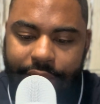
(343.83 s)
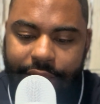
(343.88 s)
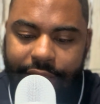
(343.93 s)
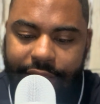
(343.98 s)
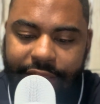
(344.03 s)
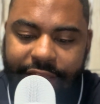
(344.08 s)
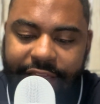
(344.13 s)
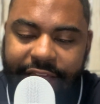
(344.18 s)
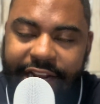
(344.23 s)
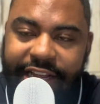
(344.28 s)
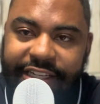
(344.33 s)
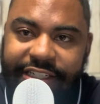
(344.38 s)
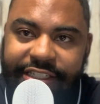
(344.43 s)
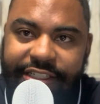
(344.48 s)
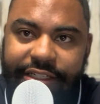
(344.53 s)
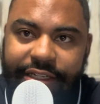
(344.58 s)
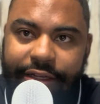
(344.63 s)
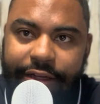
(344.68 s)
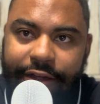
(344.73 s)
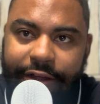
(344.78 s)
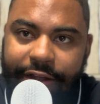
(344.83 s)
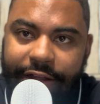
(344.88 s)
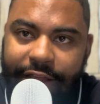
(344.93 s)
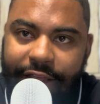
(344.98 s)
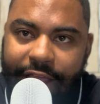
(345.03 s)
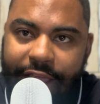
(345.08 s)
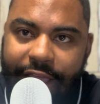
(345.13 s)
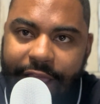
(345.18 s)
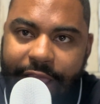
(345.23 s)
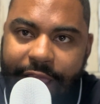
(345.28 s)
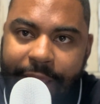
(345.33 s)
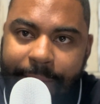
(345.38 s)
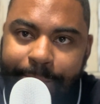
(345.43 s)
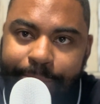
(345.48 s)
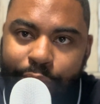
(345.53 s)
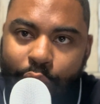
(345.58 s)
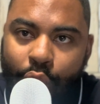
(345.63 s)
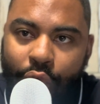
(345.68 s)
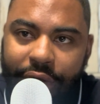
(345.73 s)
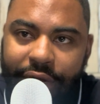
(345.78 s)
it is
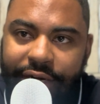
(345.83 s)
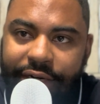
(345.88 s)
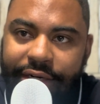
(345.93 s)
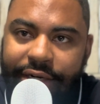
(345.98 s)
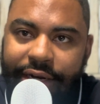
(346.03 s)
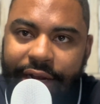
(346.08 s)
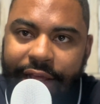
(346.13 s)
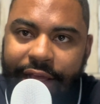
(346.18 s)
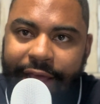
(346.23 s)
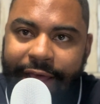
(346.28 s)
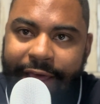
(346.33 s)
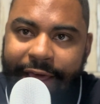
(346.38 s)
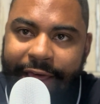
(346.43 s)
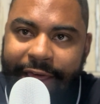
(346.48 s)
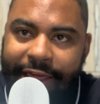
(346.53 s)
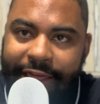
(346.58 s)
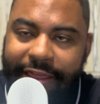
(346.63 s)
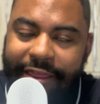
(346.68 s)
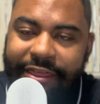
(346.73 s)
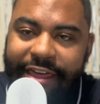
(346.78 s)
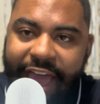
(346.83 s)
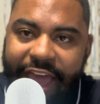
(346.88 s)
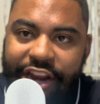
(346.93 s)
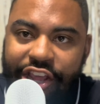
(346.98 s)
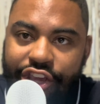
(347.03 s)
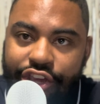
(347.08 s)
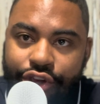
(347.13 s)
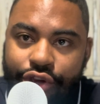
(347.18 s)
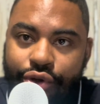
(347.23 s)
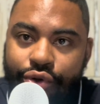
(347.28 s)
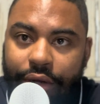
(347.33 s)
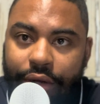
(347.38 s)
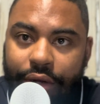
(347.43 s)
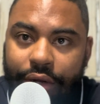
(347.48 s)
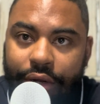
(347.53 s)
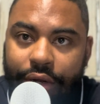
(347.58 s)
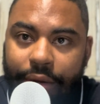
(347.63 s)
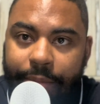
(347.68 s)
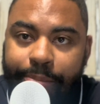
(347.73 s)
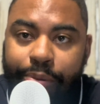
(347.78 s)
important that you
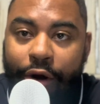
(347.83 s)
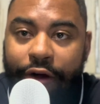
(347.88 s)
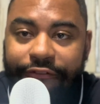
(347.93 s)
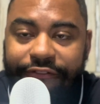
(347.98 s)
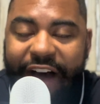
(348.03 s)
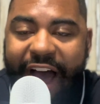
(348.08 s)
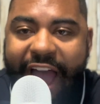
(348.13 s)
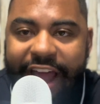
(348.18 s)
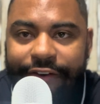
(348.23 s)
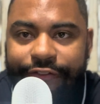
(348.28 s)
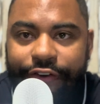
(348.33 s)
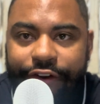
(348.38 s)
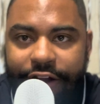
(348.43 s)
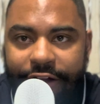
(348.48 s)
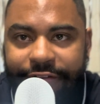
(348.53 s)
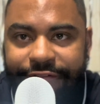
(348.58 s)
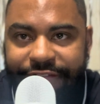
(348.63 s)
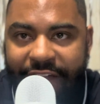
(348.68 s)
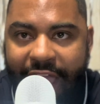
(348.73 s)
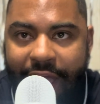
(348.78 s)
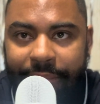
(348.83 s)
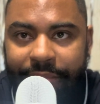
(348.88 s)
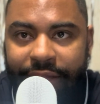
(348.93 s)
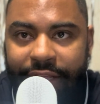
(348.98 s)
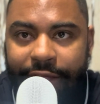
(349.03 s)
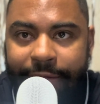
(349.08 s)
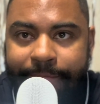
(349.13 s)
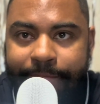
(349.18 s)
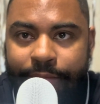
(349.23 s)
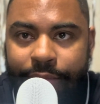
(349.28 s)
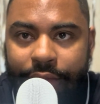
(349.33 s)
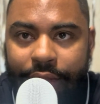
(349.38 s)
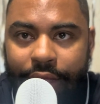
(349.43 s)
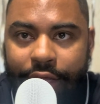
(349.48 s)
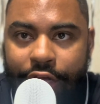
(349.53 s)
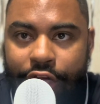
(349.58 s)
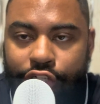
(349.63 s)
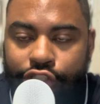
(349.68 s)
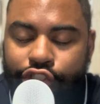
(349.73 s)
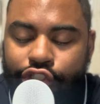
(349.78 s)
provide for your family
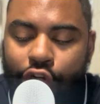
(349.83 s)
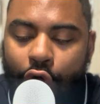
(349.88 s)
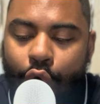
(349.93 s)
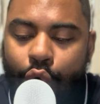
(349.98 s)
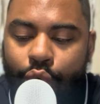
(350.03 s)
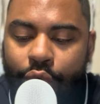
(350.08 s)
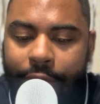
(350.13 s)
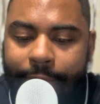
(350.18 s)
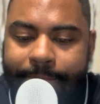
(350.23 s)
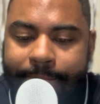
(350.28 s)
so